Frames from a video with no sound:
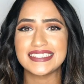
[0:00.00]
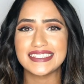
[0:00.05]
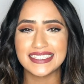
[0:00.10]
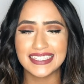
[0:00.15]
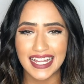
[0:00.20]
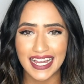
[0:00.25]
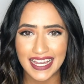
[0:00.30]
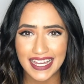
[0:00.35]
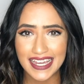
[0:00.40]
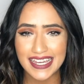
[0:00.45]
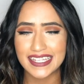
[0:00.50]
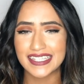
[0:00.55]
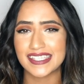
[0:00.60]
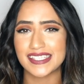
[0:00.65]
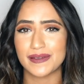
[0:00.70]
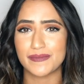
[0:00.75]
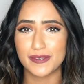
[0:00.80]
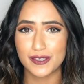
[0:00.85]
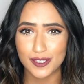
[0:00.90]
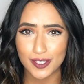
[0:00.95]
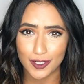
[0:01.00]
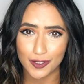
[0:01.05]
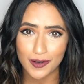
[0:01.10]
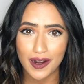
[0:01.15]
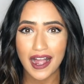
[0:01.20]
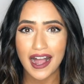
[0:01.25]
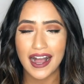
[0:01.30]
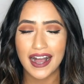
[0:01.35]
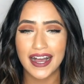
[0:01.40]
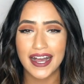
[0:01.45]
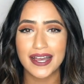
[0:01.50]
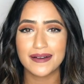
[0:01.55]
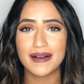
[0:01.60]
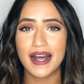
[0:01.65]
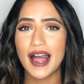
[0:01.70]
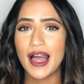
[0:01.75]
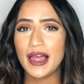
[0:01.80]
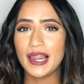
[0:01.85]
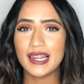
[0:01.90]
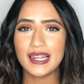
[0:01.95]
like, subscribe.
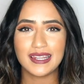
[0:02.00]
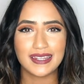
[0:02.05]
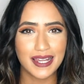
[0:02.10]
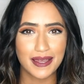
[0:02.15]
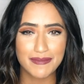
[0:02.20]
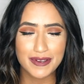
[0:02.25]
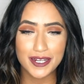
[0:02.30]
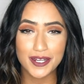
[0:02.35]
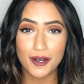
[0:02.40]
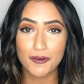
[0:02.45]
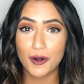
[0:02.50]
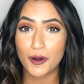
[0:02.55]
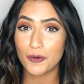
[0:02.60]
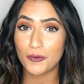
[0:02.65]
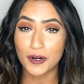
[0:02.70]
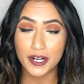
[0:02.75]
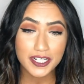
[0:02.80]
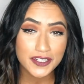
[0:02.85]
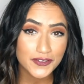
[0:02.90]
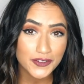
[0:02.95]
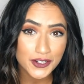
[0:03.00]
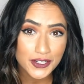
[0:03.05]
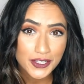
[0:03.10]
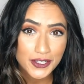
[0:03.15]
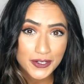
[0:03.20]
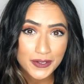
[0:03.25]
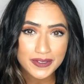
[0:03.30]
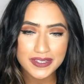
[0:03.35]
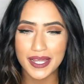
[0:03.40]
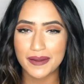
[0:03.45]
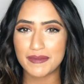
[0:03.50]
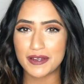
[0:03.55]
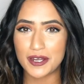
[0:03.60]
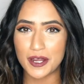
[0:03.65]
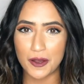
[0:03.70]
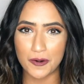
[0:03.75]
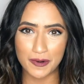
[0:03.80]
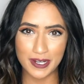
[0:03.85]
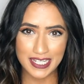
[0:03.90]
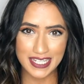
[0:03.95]
Let me know what worked for you. Let me know
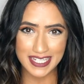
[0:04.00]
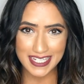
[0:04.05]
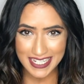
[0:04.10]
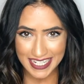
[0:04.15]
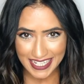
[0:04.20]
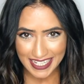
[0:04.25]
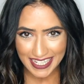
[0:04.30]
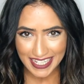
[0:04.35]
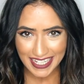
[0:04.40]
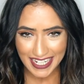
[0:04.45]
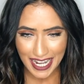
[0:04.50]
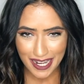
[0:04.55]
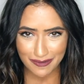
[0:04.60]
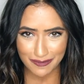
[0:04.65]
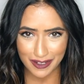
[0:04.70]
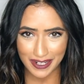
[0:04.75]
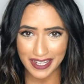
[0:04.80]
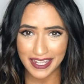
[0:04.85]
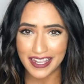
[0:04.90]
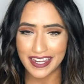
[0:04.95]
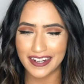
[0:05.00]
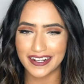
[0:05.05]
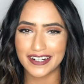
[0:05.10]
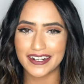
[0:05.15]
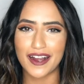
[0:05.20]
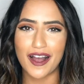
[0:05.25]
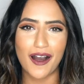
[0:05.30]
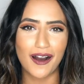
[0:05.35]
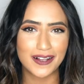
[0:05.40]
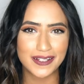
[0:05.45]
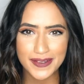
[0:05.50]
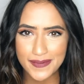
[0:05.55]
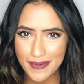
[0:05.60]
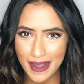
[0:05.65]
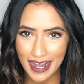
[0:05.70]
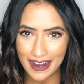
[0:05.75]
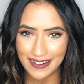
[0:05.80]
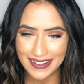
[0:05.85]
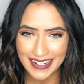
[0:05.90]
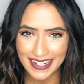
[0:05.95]
what didn't. I want to hear all
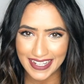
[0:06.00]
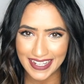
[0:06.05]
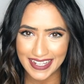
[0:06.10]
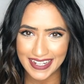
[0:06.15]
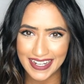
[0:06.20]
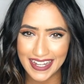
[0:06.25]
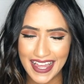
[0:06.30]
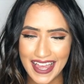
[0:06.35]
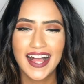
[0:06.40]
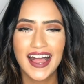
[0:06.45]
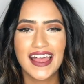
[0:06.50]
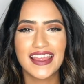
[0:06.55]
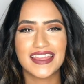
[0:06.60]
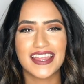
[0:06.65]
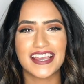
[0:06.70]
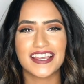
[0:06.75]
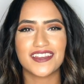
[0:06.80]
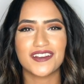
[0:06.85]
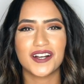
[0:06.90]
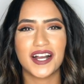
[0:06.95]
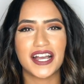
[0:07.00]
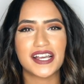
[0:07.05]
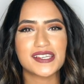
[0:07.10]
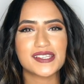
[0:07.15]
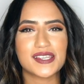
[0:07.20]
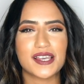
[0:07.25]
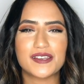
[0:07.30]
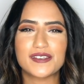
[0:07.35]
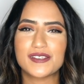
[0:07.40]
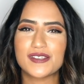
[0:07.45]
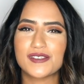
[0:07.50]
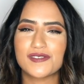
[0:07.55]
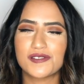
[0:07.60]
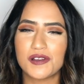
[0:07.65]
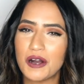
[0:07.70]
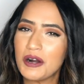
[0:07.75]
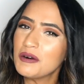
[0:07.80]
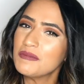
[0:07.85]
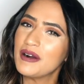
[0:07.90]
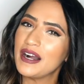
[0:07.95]
about it. Thank you guys
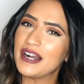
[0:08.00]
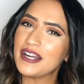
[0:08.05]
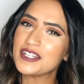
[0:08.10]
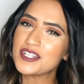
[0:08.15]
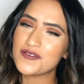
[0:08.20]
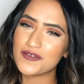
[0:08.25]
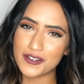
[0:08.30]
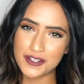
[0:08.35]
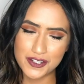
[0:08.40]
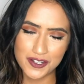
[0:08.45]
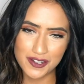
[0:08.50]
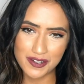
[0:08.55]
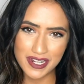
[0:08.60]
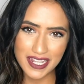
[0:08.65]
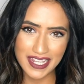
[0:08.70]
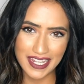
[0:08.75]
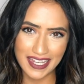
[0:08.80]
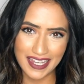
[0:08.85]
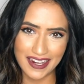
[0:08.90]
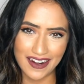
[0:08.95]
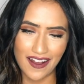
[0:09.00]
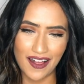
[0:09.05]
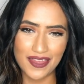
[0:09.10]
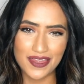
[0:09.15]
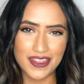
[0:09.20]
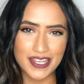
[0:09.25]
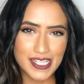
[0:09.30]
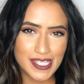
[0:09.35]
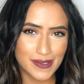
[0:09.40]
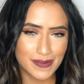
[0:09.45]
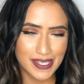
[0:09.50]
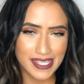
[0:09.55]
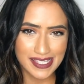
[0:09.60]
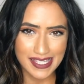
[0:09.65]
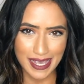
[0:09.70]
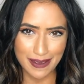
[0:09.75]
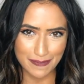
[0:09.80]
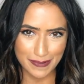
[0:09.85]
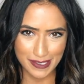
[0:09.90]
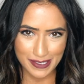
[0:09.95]
so much for tuning in on this week's
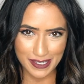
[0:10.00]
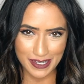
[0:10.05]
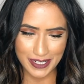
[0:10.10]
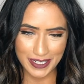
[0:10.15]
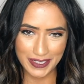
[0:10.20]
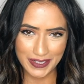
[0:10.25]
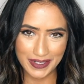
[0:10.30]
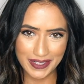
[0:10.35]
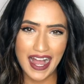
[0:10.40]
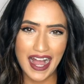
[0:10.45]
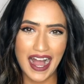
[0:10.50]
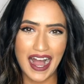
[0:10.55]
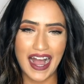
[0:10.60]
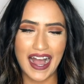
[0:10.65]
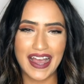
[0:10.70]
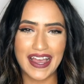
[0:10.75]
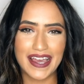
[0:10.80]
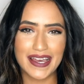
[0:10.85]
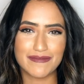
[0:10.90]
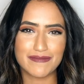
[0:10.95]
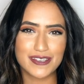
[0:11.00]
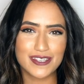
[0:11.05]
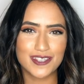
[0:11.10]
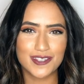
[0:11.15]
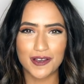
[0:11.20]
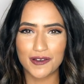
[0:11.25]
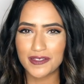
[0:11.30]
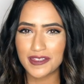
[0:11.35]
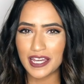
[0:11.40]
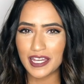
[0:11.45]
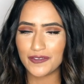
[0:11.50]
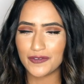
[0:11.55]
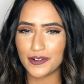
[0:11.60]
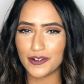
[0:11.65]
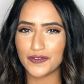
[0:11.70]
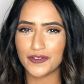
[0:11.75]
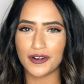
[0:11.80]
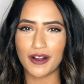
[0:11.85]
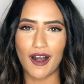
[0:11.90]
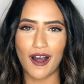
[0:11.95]
episode. I am so thankful
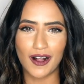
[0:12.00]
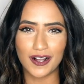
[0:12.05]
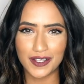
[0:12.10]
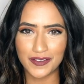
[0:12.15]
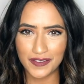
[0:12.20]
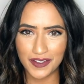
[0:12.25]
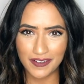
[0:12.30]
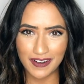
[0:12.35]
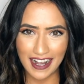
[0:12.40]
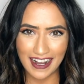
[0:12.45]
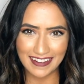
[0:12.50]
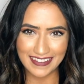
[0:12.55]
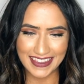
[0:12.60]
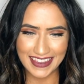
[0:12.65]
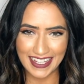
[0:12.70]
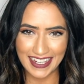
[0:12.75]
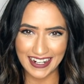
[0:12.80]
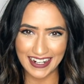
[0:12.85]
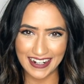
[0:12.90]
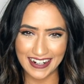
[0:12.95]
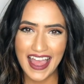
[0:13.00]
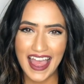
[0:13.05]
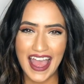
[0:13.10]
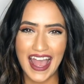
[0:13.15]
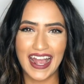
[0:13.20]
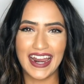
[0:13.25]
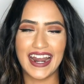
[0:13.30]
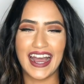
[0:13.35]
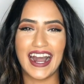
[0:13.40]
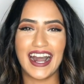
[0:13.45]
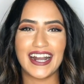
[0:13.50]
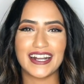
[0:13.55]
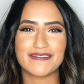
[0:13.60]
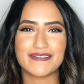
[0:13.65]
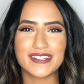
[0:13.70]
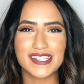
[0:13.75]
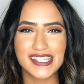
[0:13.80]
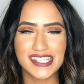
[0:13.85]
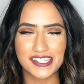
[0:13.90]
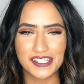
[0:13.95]
for all of you out there, and I
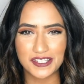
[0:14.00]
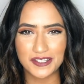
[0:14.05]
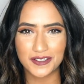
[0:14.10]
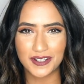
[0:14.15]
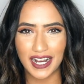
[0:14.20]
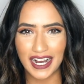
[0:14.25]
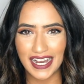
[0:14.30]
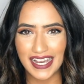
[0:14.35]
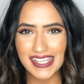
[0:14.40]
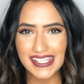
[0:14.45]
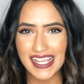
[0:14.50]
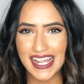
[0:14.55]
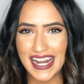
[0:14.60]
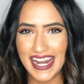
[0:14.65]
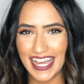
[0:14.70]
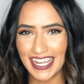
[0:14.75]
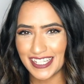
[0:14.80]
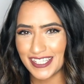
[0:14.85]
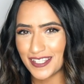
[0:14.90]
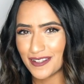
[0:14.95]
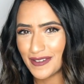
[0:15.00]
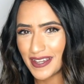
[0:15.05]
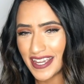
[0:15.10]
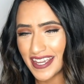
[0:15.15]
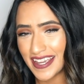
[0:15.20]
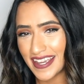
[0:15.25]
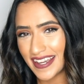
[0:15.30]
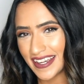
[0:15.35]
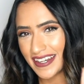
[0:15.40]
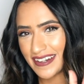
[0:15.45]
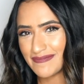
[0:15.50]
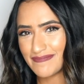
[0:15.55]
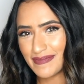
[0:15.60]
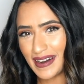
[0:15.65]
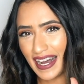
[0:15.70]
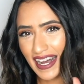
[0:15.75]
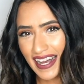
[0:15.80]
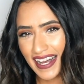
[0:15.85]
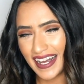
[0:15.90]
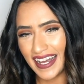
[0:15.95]
will see you guys next week.
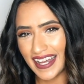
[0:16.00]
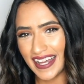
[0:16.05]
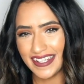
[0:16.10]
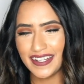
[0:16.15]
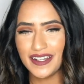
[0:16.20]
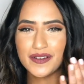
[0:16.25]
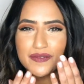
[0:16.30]
Bye.